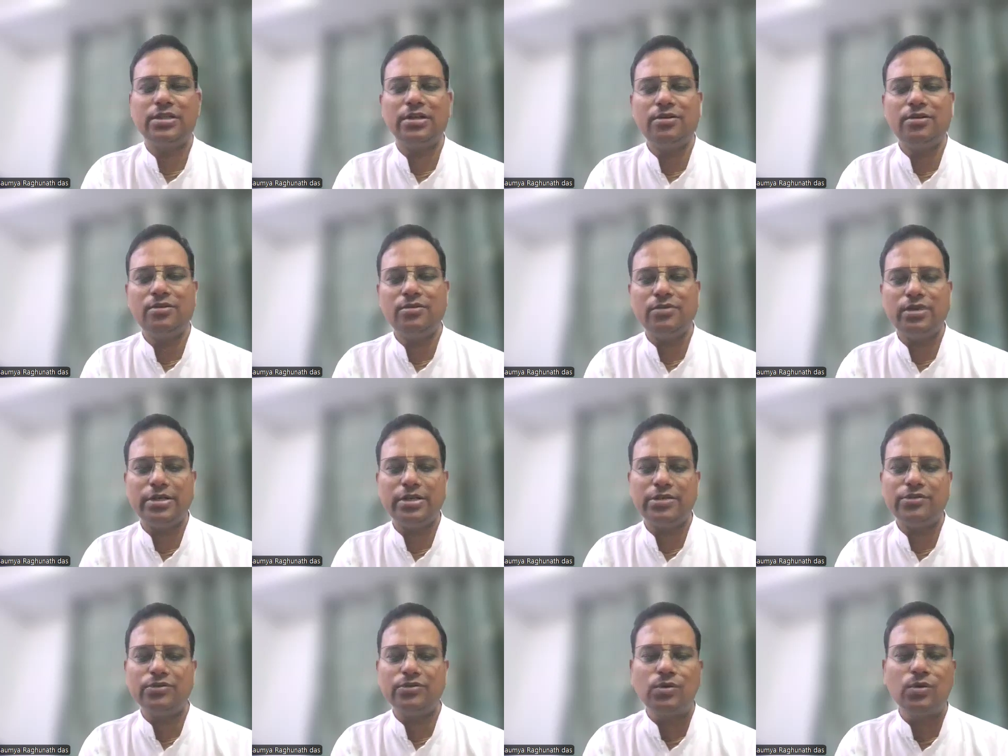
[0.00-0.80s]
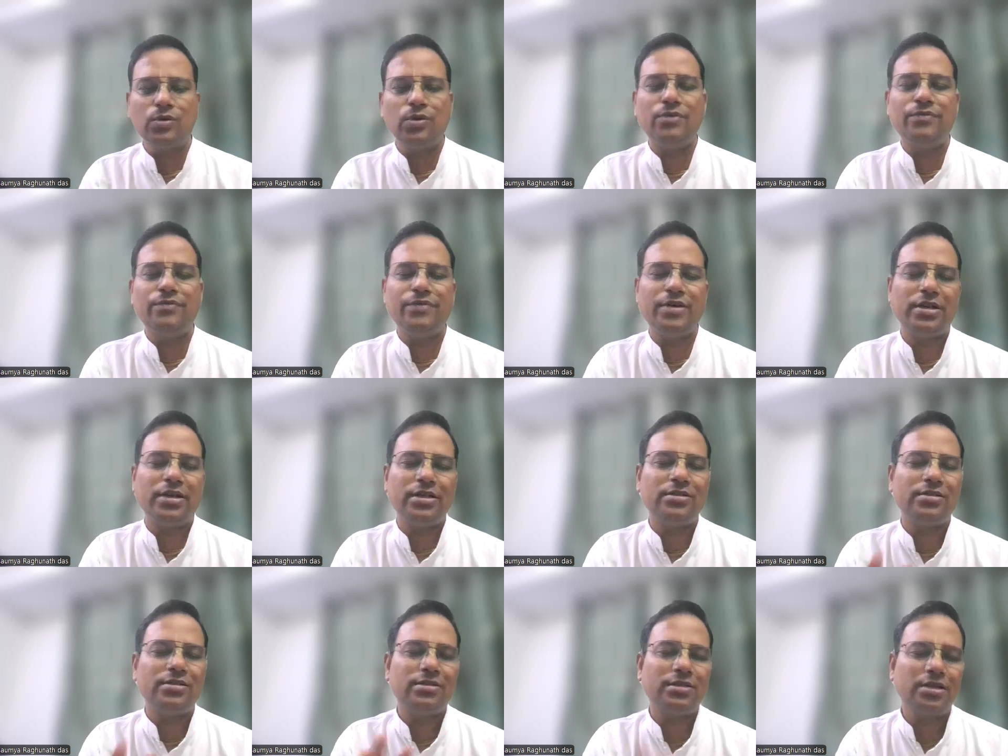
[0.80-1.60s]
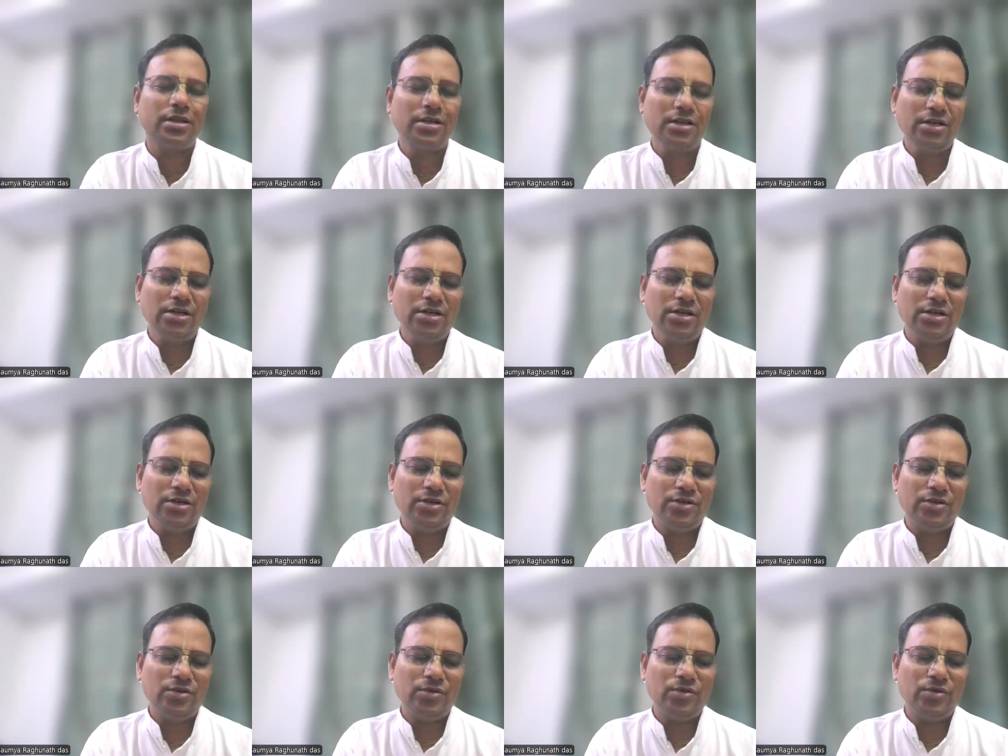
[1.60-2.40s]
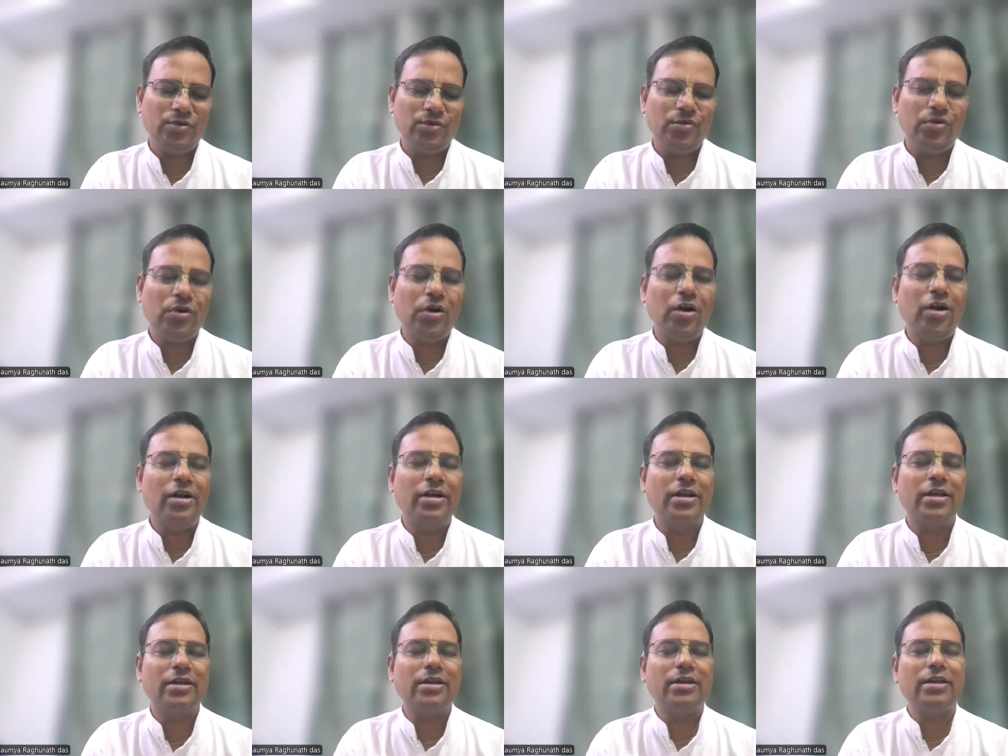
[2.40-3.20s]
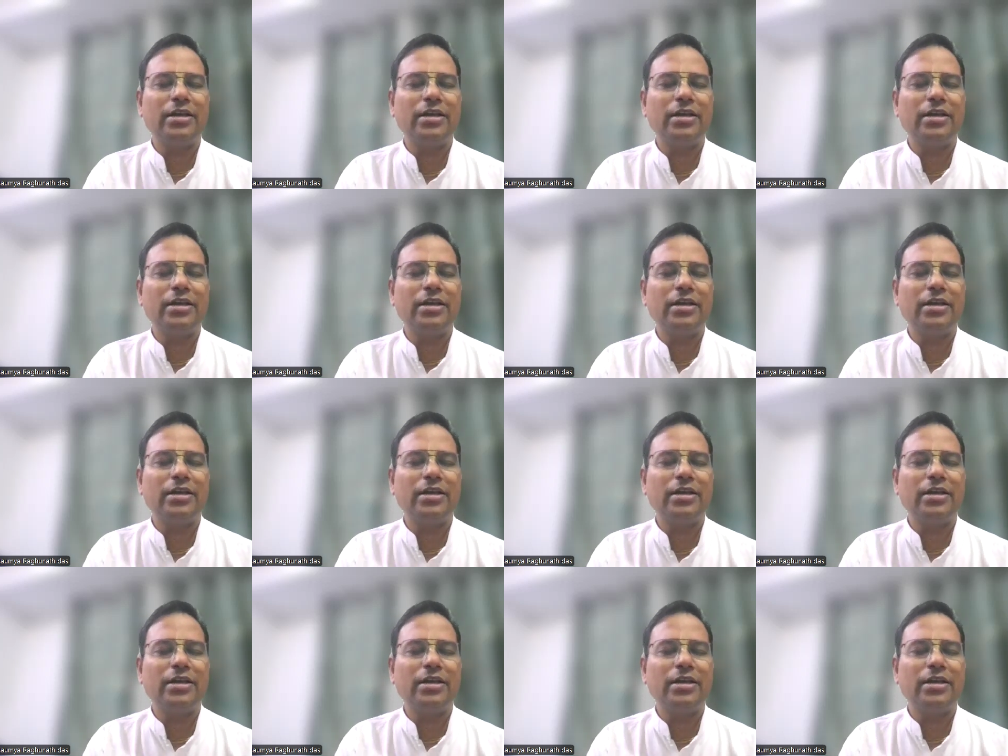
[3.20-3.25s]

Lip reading: that no, it is good for us to not